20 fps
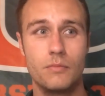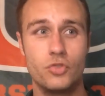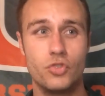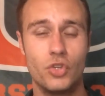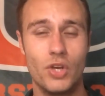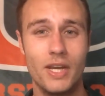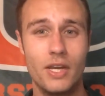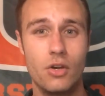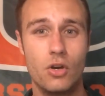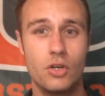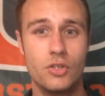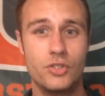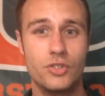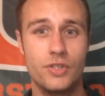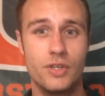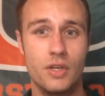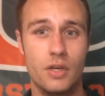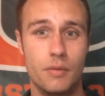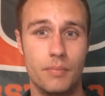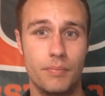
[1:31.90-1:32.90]
Jake
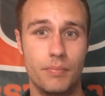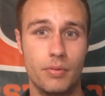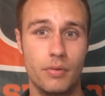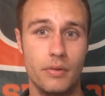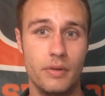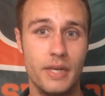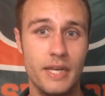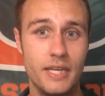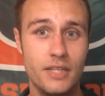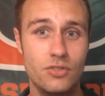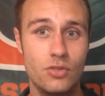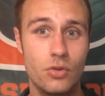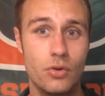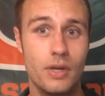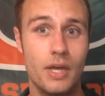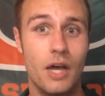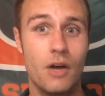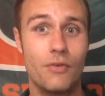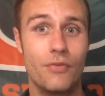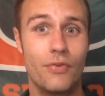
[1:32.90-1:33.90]
Garcia, please
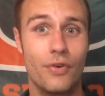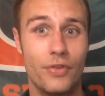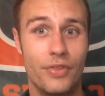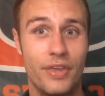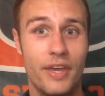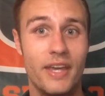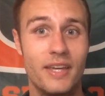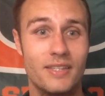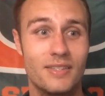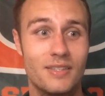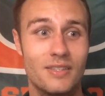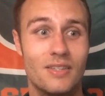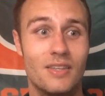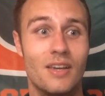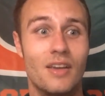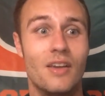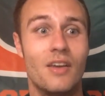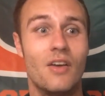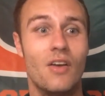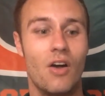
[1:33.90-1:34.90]
look out for this
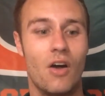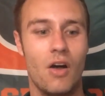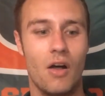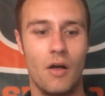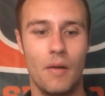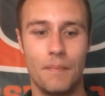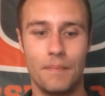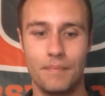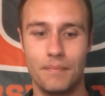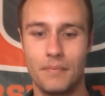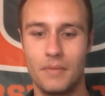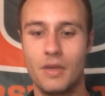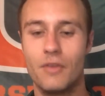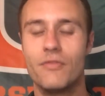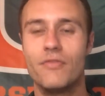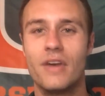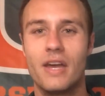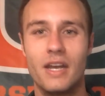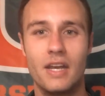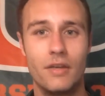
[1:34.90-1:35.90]

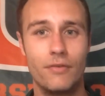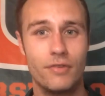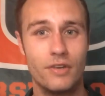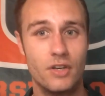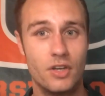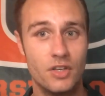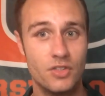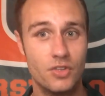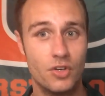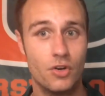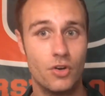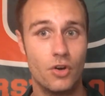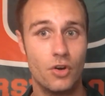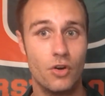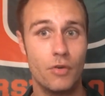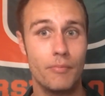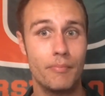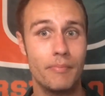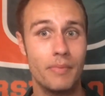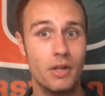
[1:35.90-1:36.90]
event if it does
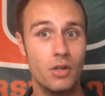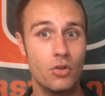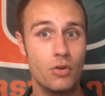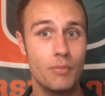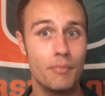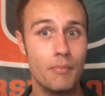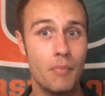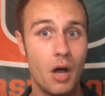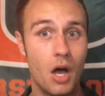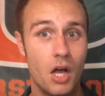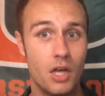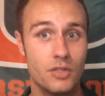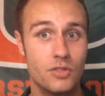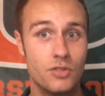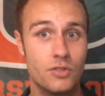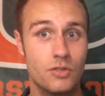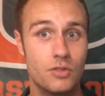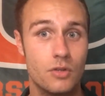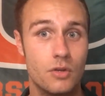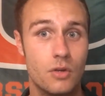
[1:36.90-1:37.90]
occur. Miller
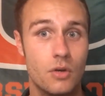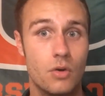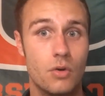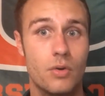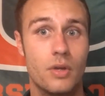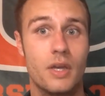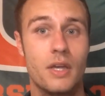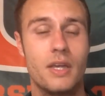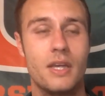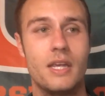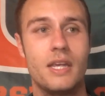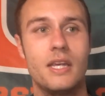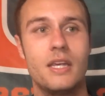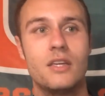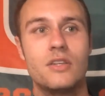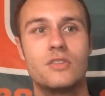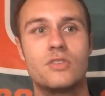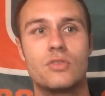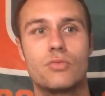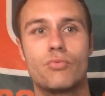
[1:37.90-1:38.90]
Moss, okay, he
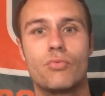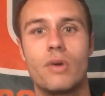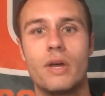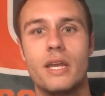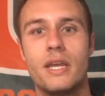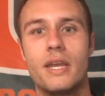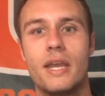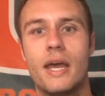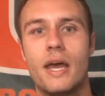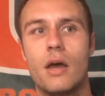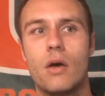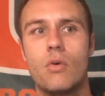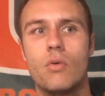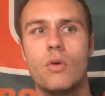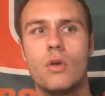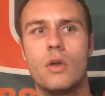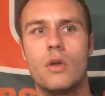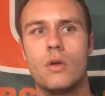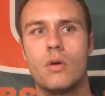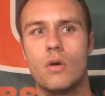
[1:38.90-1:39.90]
is right now
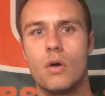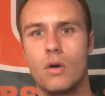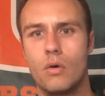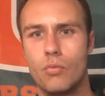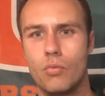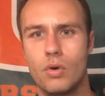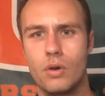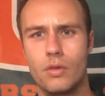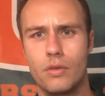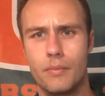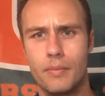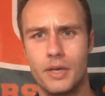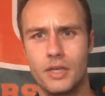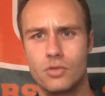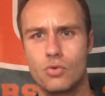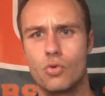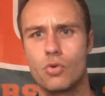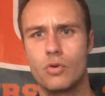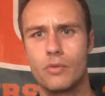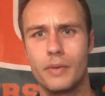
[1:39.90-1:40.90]
one of the
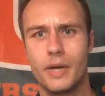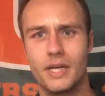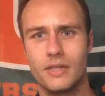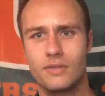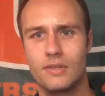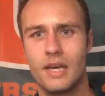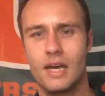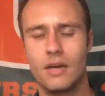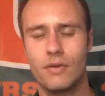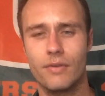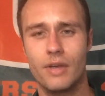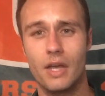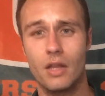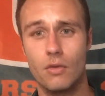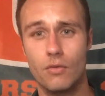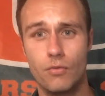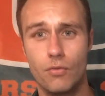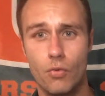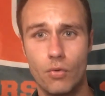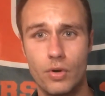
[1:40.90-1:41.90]
best quarterbacks out of
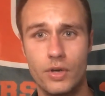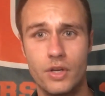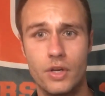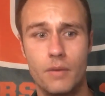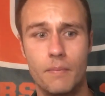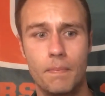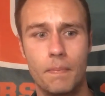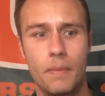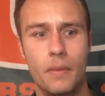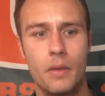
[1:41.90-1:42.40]
California.